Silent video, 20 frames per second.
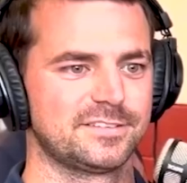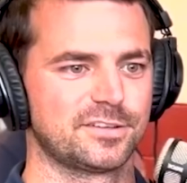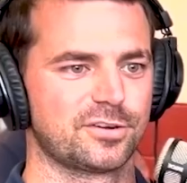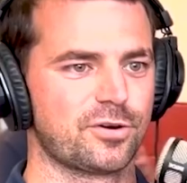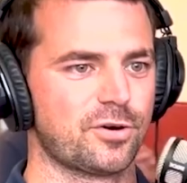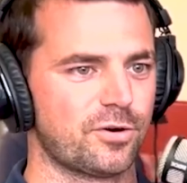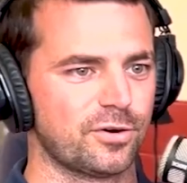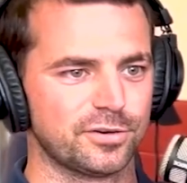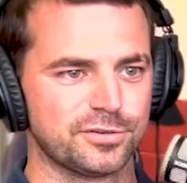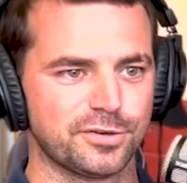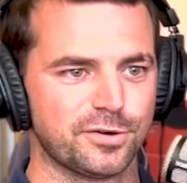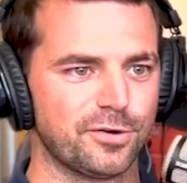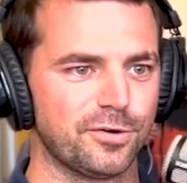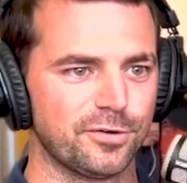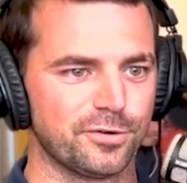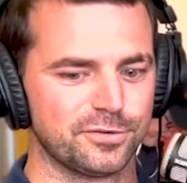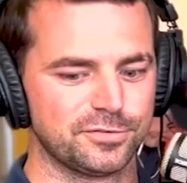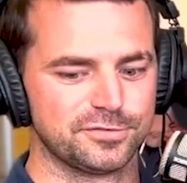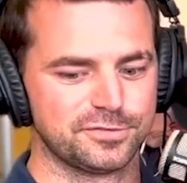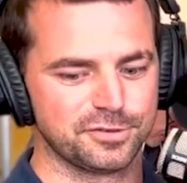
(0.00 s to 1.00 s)
the car
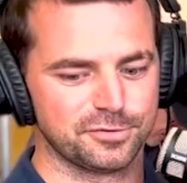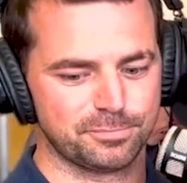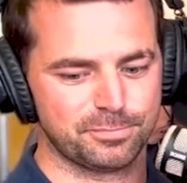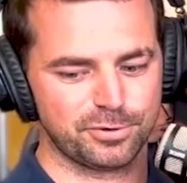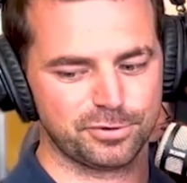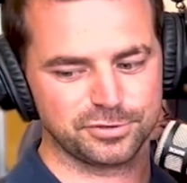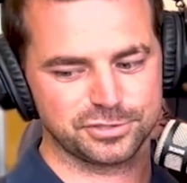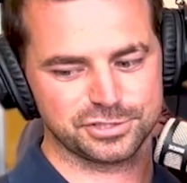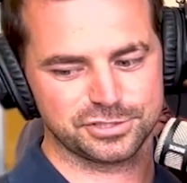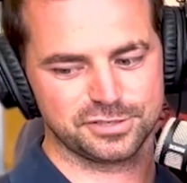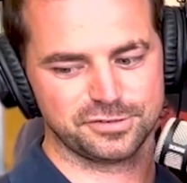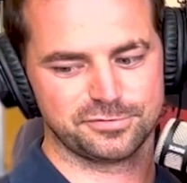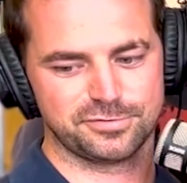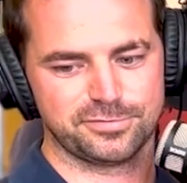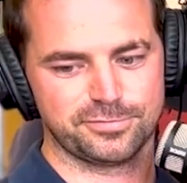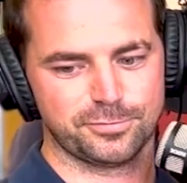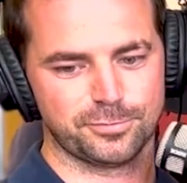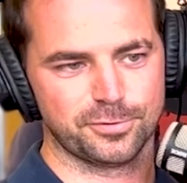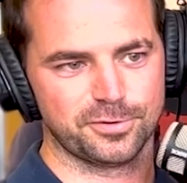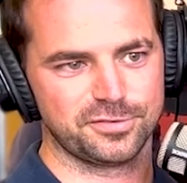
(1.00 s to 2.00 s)
turns, you're pushing
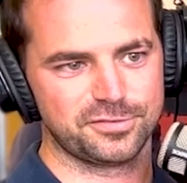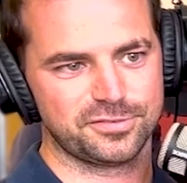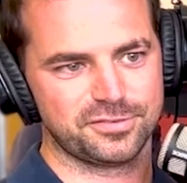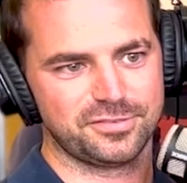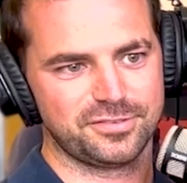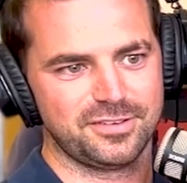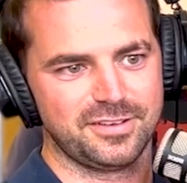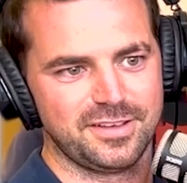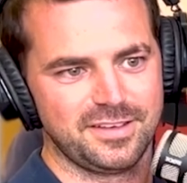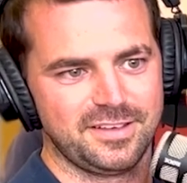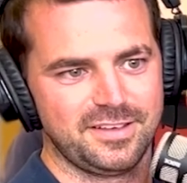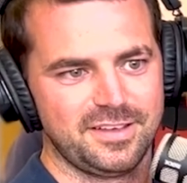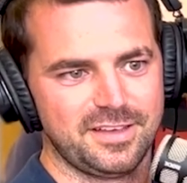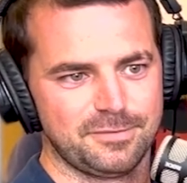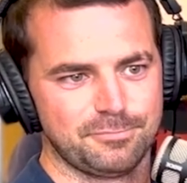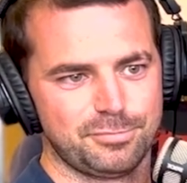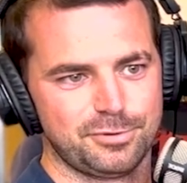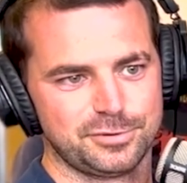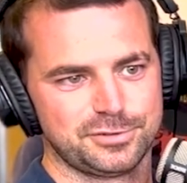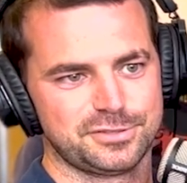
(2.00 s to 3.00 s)
force
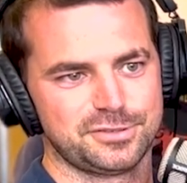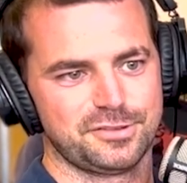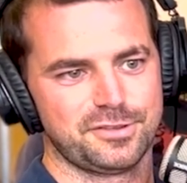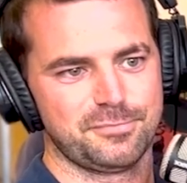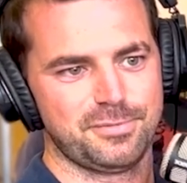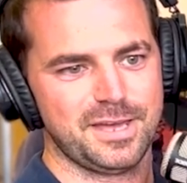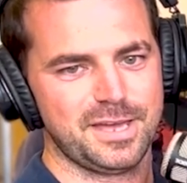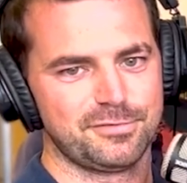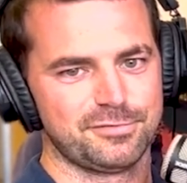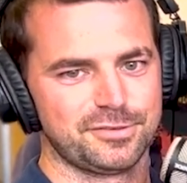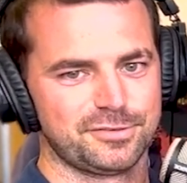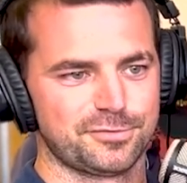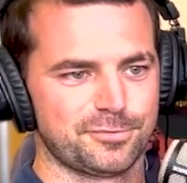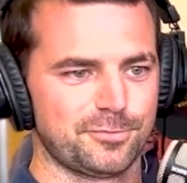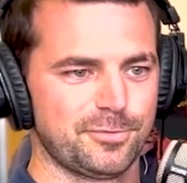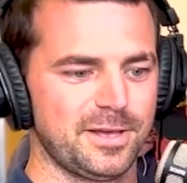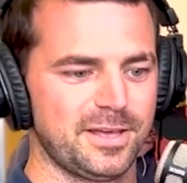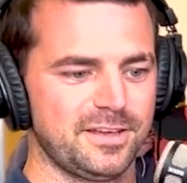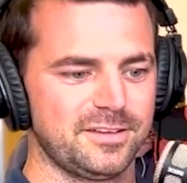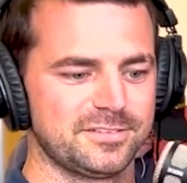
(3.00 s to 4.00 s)
and pushing the pavers
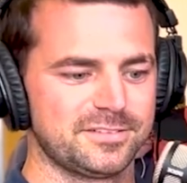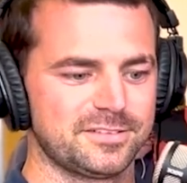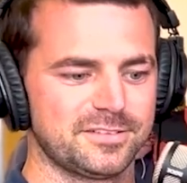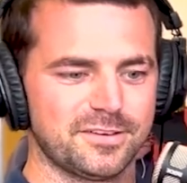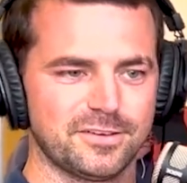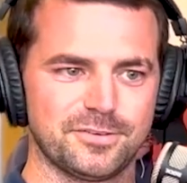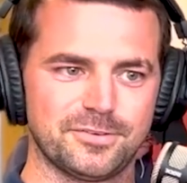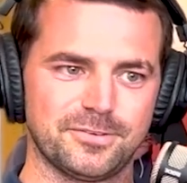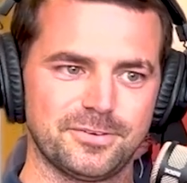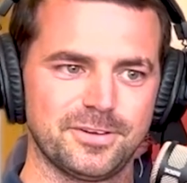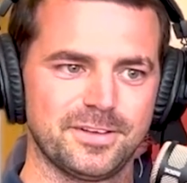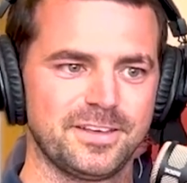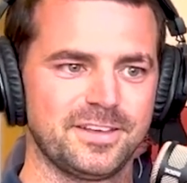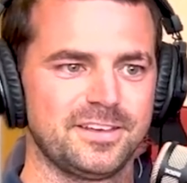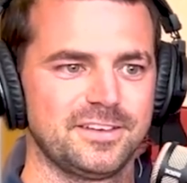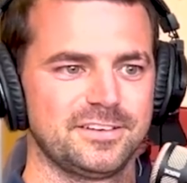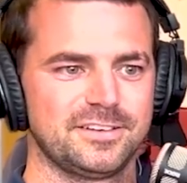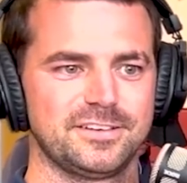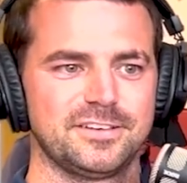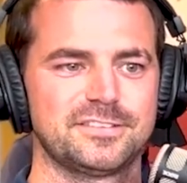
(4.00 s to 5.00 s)
away. So
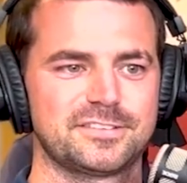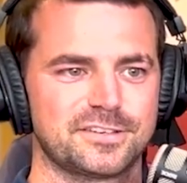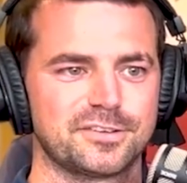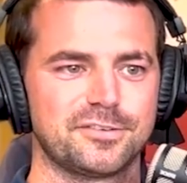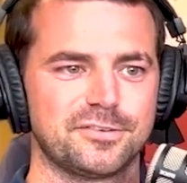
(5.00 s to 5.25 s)
it's going